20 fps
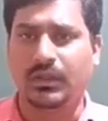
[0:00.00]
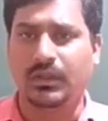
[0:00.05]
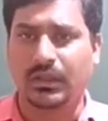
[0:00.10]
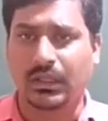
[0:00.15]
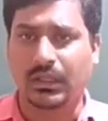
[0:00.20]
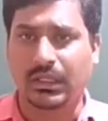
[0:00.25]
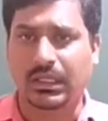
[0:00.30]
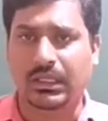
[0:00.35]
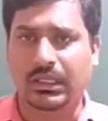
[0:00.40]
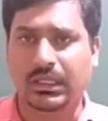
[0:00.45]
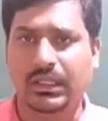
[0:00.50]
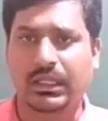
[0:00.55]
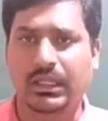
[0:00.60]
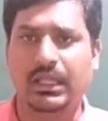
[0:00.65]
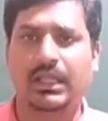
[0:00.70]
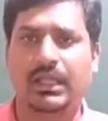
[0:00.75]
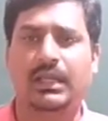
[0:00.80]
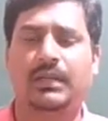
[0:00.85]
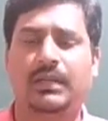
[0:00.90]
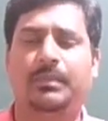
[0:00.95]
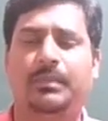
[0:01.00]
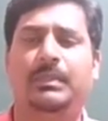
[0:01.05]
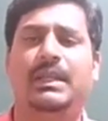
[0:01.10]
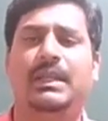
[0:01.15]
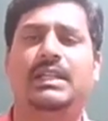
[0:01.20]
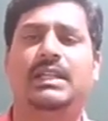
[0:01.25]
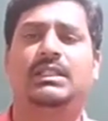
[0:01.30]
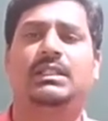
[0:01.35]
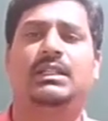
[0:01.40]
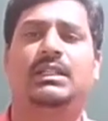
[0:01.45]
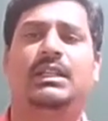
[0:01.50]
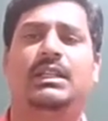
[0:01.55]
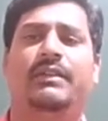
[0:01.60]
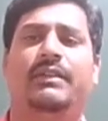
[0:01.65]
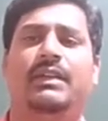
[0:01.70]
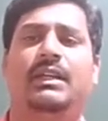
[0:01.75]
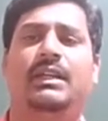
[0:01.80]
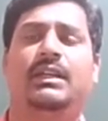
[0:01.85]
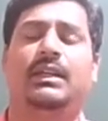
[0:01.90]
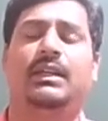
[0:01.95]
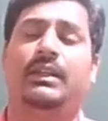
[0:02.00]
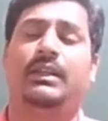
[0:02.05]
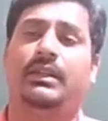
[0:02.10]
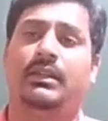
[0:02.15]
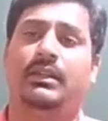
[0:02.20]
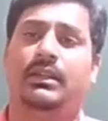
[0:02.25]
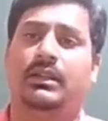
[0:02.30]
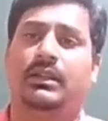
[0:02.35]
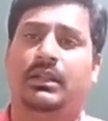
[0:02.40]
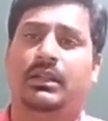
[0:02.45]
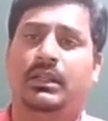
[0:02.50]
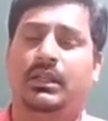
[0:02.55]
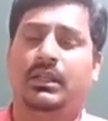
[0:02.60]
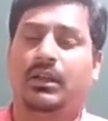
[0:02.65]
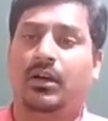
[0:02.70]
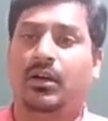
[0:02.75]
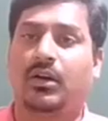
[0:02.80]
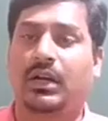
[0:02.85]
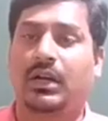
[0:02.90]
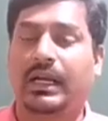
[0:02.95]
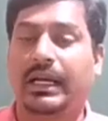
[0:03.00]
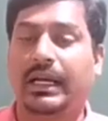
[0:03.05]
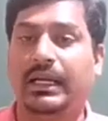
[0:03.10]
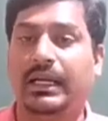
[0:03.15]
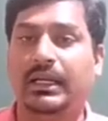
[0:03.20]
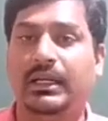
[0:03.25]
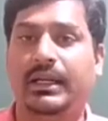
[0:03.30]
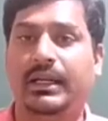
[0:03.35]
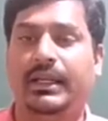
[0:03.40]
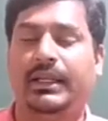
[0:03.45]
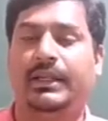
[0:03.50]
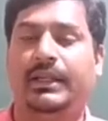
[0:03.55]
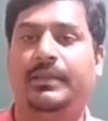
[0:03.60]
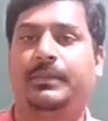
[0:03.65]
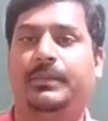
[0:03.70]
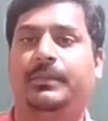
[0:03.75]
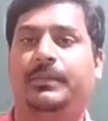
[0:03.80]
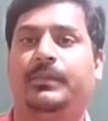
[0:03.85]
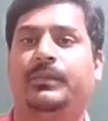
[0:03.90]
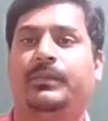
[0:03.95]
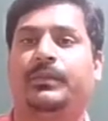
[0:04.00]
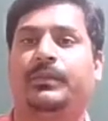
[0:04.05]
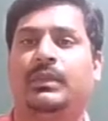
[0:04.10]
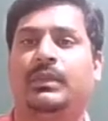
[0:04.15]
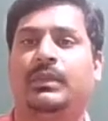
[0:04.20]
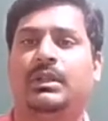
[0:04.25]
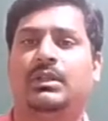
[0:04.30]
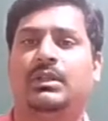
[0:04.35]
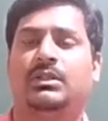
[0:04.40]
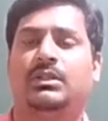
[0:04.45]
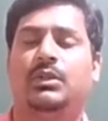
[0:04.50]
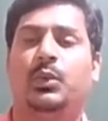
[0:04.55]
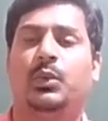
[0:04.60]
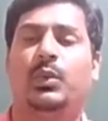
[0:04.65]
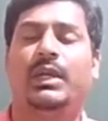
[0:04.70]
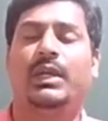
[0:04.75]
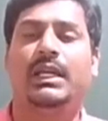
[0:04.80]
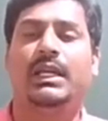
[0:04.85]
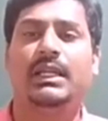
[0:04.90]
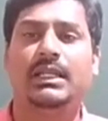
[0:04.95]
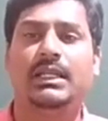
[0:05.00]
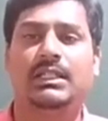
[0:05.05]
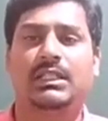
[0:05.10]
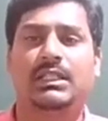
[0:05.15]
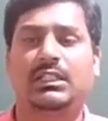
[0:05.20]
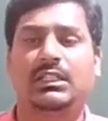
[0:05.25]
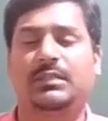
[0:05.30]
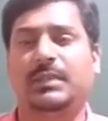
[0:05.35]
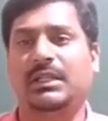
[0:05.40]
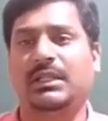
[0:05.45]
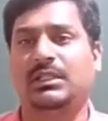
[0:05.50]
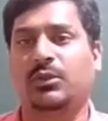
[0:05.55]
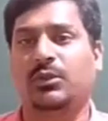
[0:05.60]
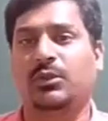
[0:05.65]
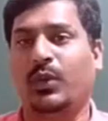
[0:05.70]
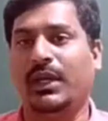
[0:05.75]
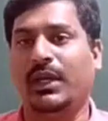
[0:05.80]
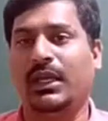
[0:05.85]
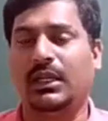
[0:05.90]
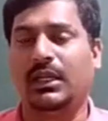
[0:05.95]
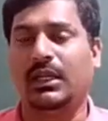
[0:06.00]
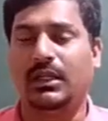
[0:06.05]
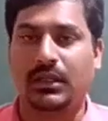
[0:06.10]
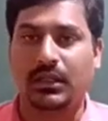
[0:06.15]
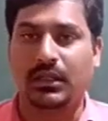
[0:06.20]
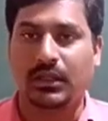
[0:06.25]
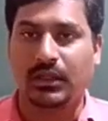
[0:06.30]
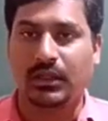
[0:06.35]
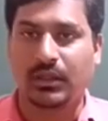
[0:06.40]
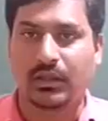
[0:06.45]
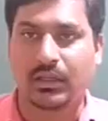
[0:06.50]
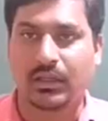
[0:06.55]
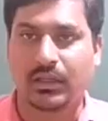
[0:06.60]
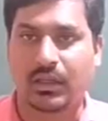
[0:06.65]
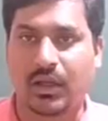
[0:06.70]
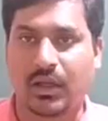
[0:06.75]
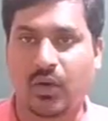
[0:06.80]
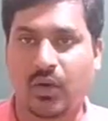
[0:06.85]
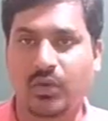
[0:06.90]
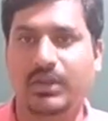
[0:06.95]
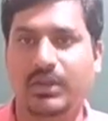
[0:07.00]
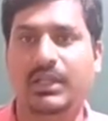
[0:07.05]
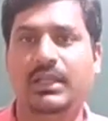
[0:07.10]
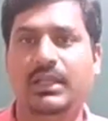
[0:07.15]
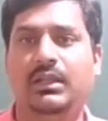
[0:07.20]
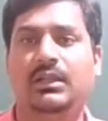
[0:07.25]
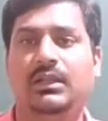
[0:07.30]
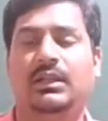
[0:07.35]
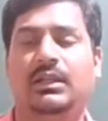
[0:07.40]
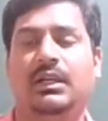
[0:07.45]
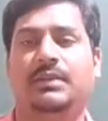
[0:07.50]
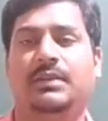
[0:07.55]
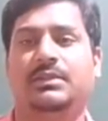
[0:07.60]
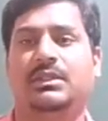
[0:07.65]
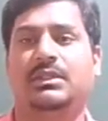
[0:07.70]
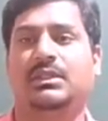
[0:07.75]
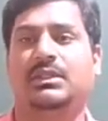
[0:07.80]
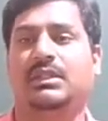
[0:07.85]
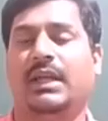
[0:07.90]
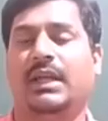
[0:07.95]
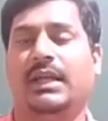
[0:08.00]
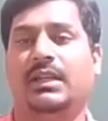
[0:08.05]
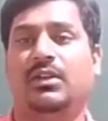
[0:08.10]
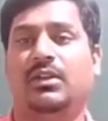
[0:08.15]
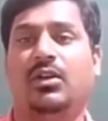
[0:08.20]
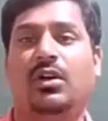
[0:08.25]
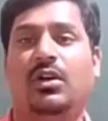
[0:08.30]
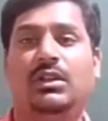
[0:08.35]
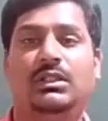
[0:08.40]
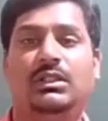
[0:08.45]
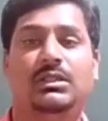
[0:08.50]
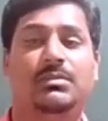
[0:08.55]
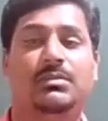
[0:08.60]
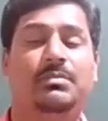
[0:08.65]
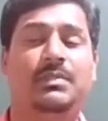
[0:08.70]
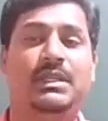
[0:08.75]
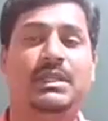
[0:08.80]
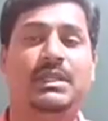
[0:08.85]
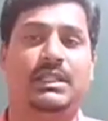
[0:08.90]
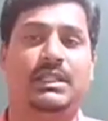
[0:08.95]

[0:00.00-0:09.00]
the place living in or country. So various aspects where counting comes and not measuring.